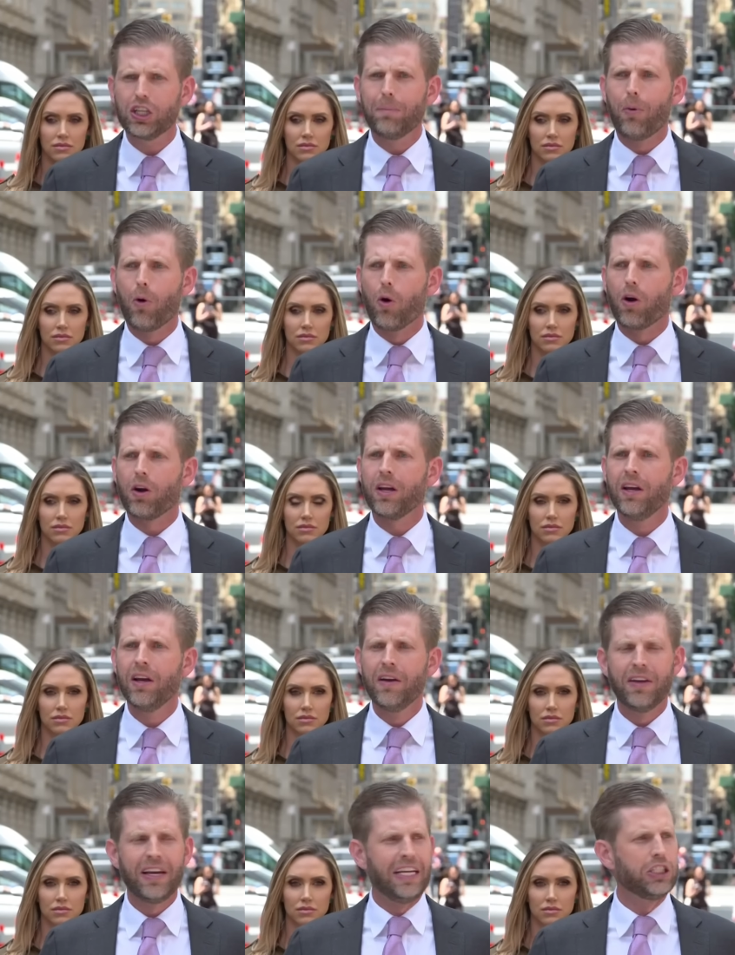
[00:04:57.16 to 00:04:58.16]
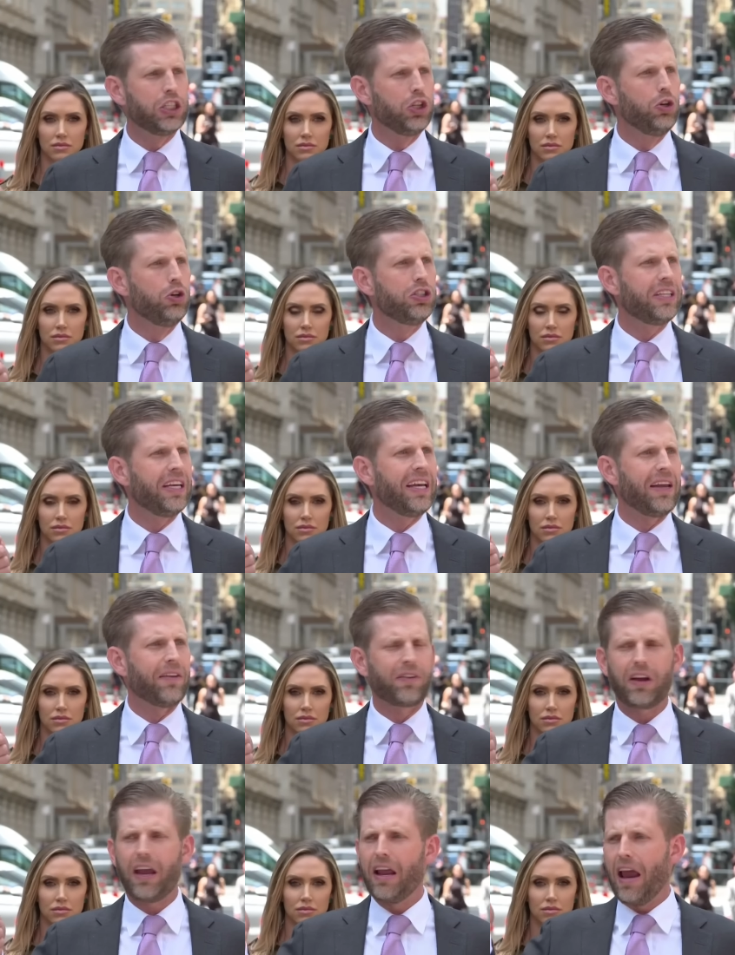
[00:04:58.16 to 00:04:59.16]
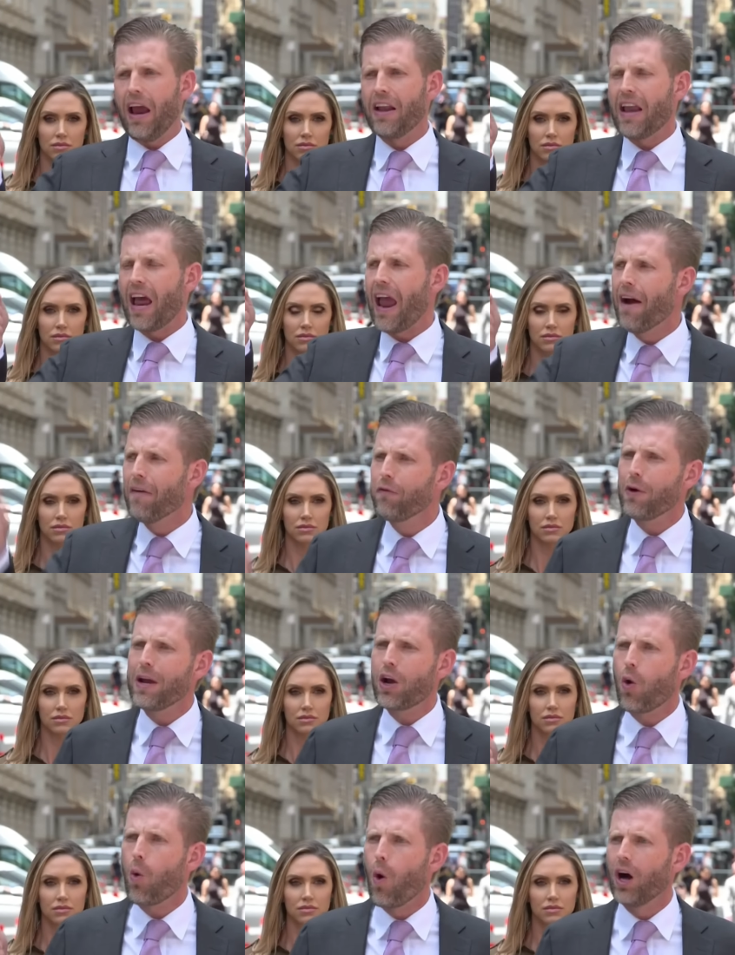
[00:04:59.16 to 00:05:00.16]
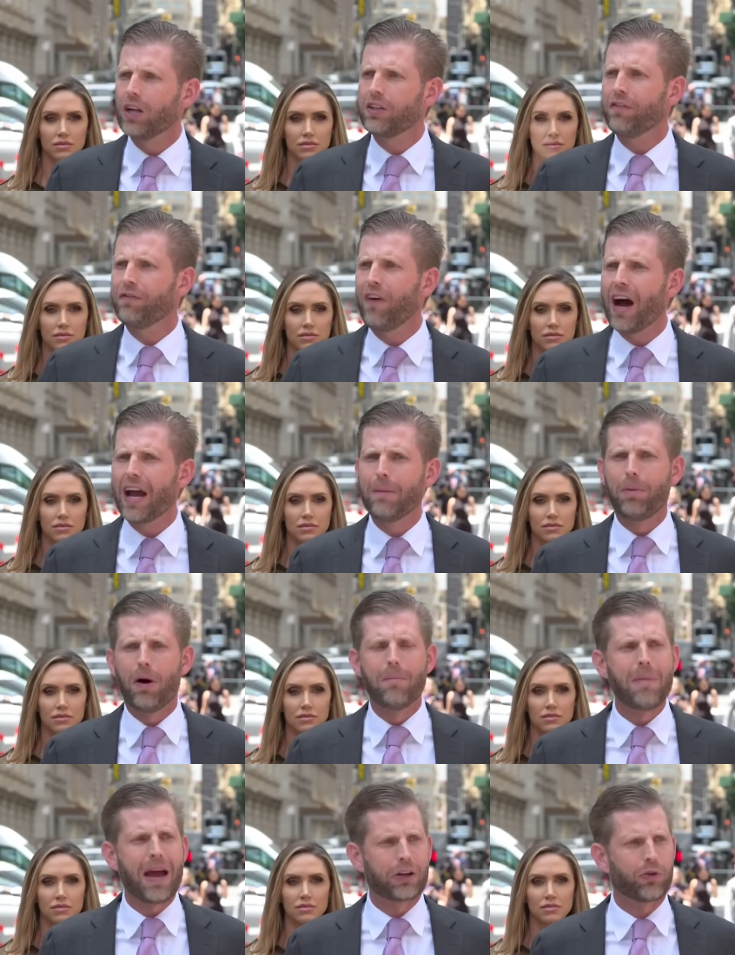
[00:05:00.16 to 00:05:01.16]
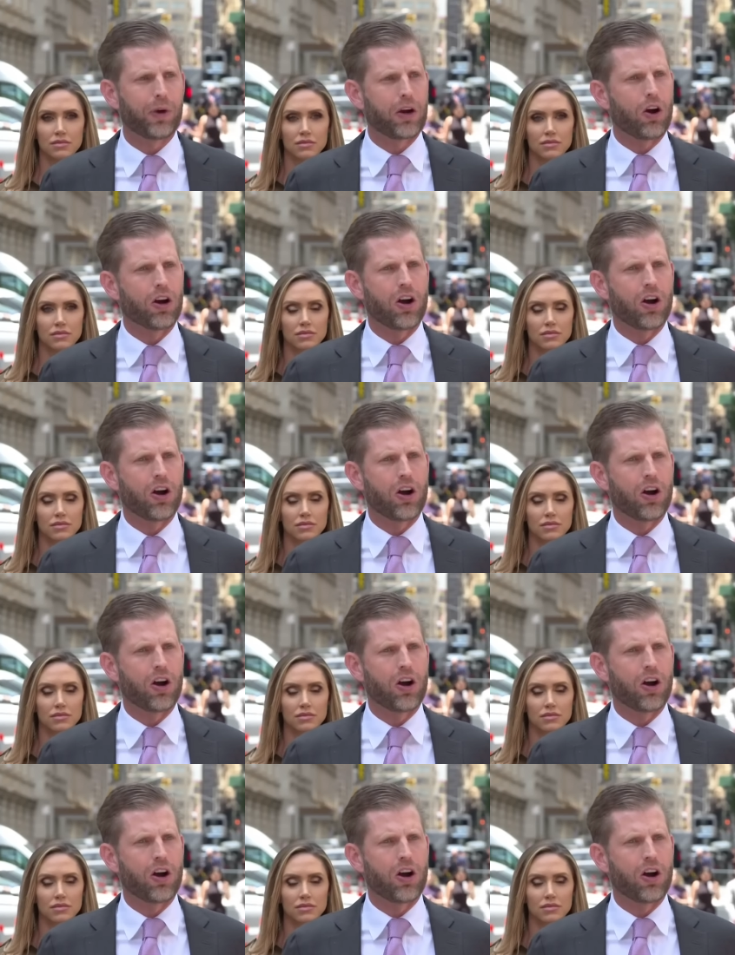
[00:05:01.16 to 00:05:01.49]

Speaker 1: the board. He's losing in, in every quantifiable metric. Our